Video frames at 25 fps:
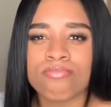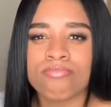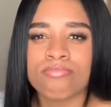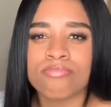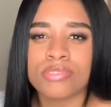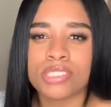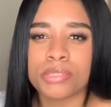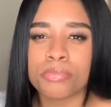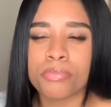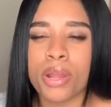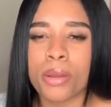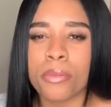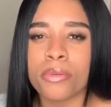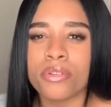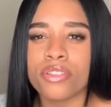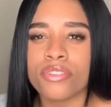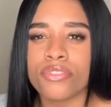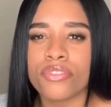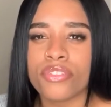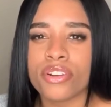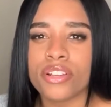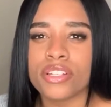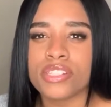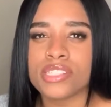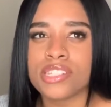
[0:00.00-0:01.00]
It's probably the
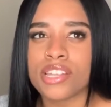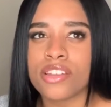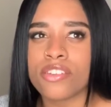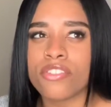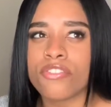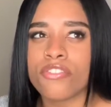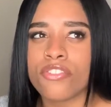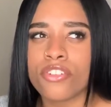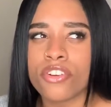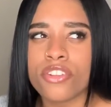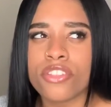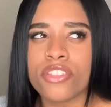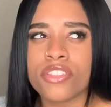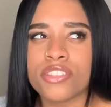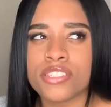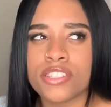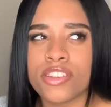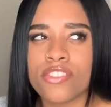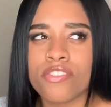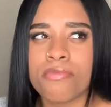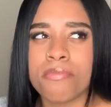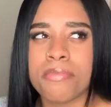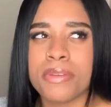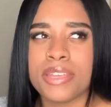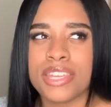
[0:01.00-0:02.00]
furthest, furthest
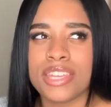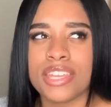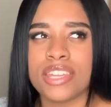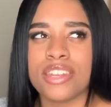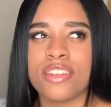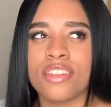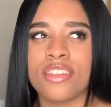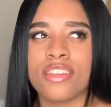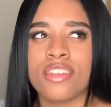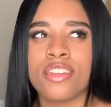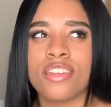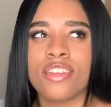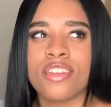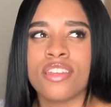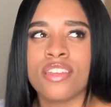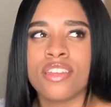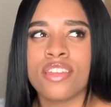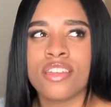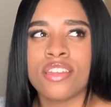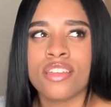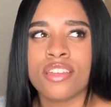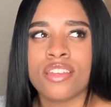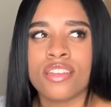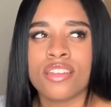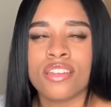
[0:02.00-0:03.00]
I've been.
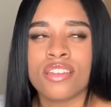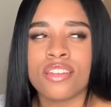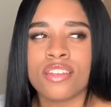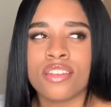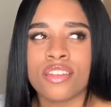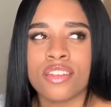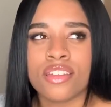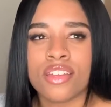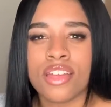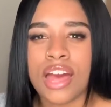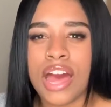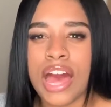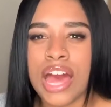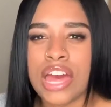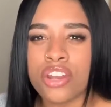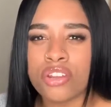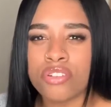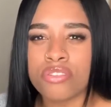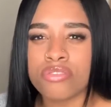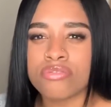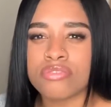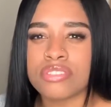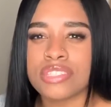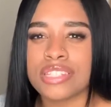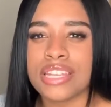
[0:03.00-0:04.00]
I
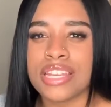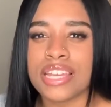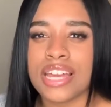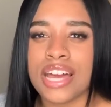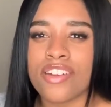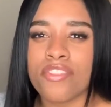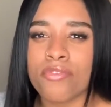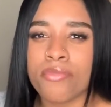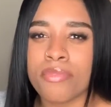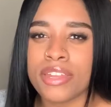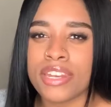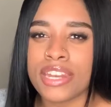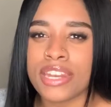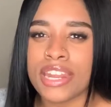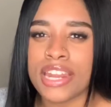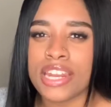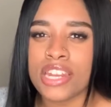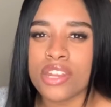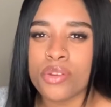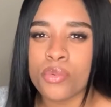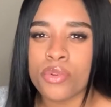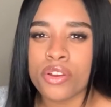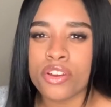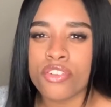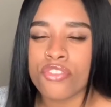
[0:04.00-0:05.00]
don't think I've been
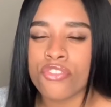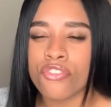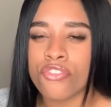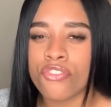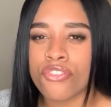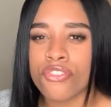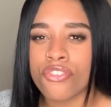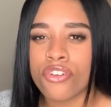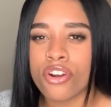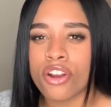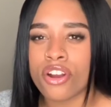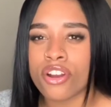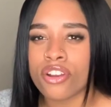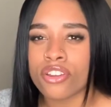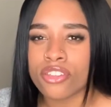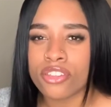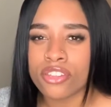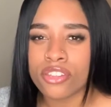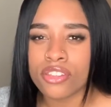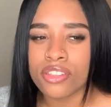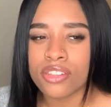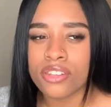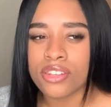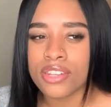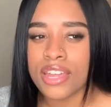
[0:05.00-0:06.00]
anywhere farther
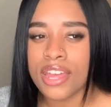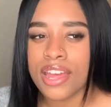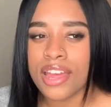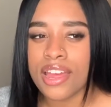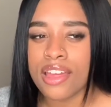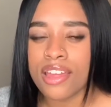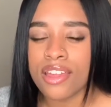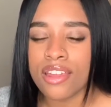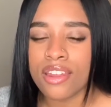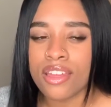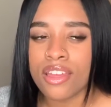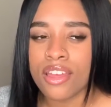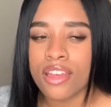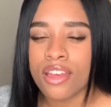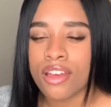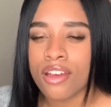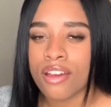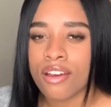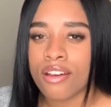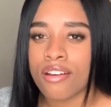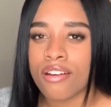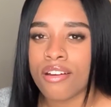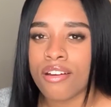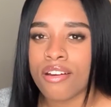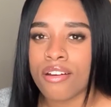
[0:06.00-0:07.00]
than that.
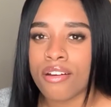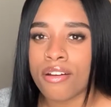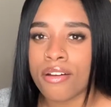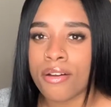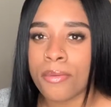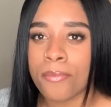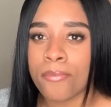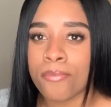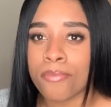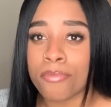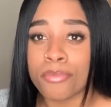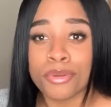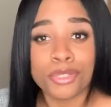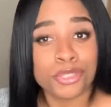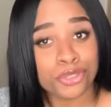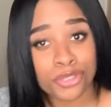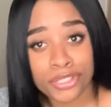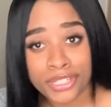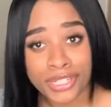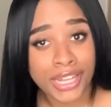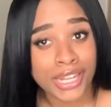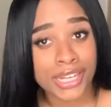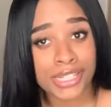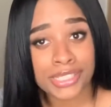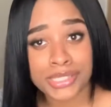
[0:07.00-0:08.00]
Um, but
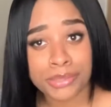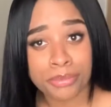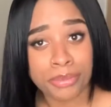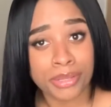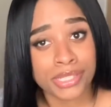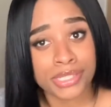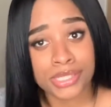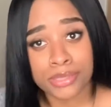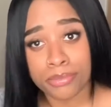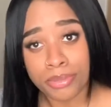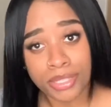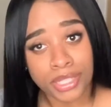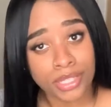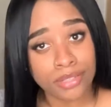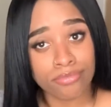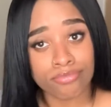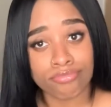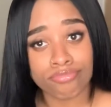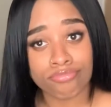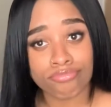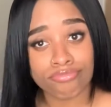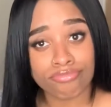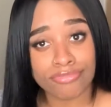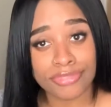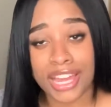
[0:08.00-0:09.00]
Trinidad is the place to be.
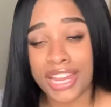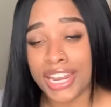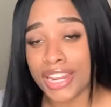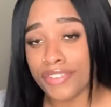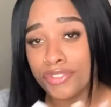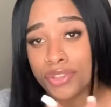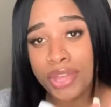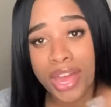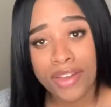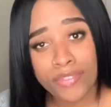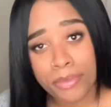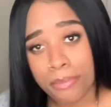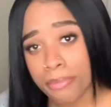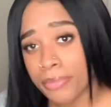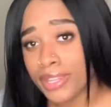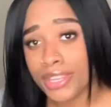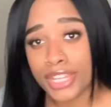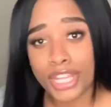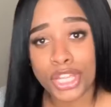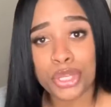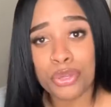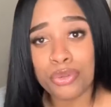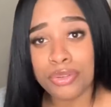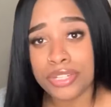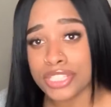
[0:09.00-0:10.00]
And if you haven't been there,
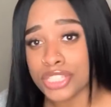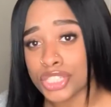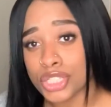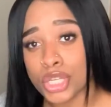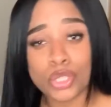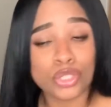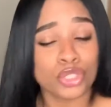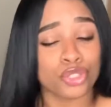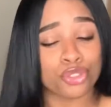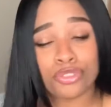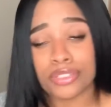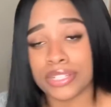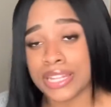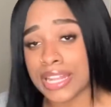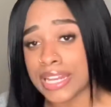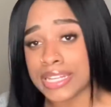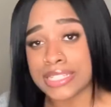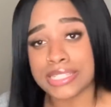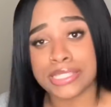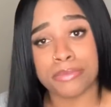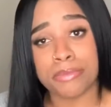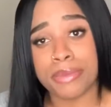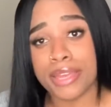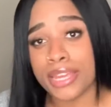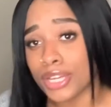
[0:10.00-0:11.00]
you need to go to Trinidad and
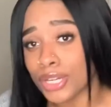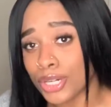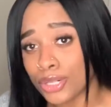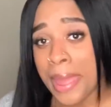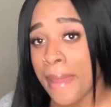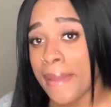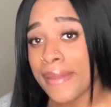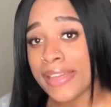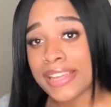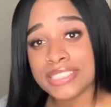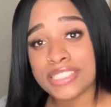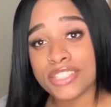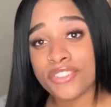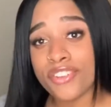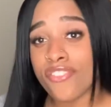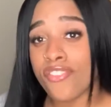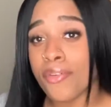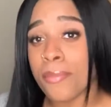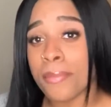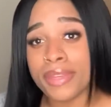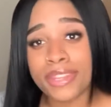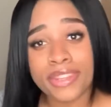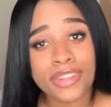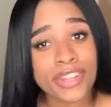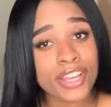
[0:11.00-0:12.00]
Tobago. Because if you haven't
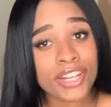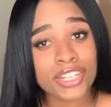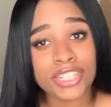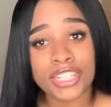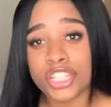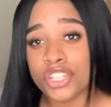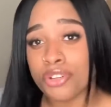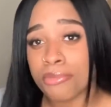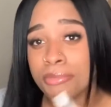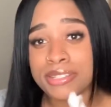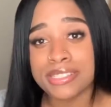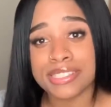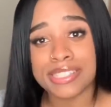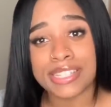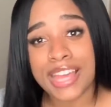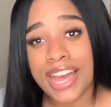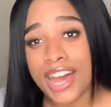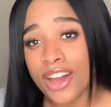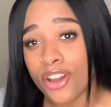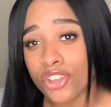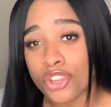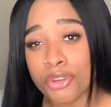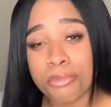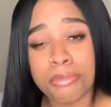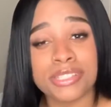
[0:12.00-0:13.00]
been there, then you're missing
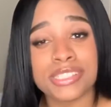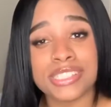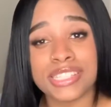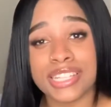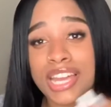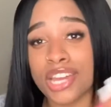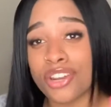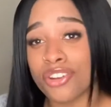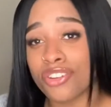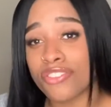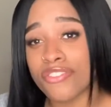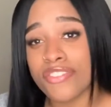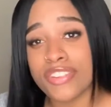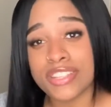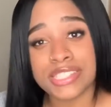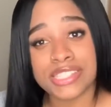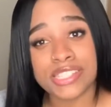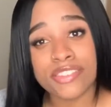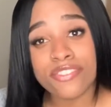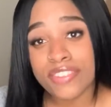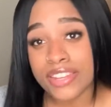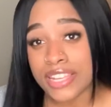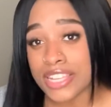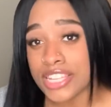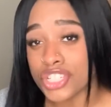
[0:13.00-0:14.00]
out. You're missing out on the
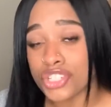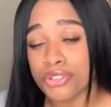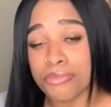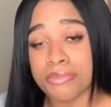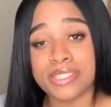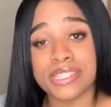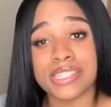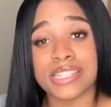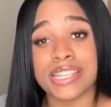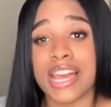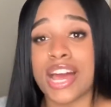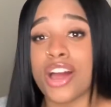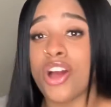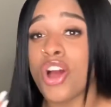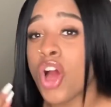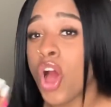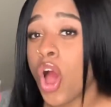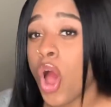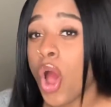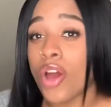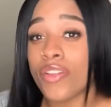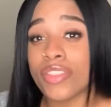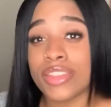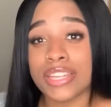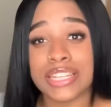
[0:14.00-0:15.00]
festivities. You're missing out
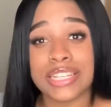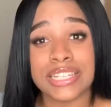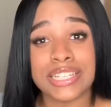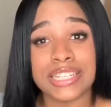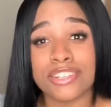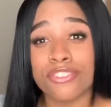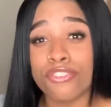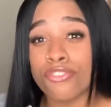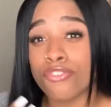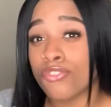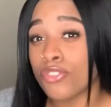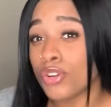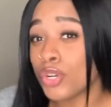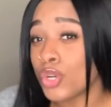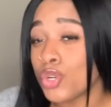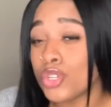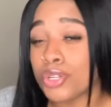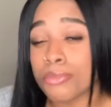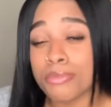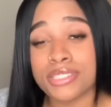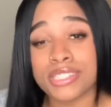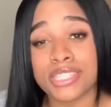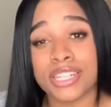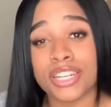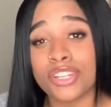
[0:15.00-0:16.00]
on the good food. You're
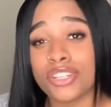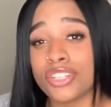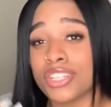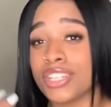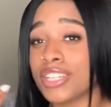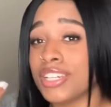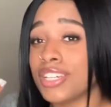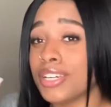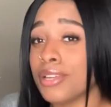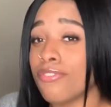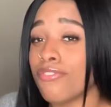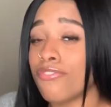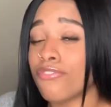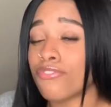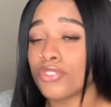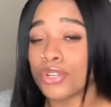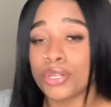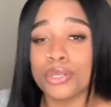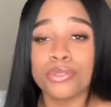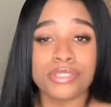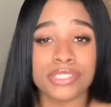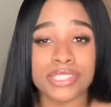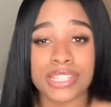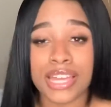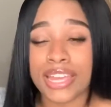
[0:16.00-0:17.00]
missing out on the good
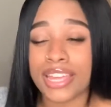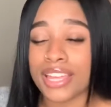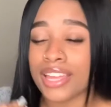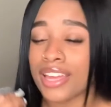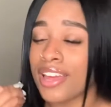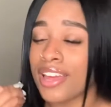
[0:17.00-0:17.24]
fruits. Like,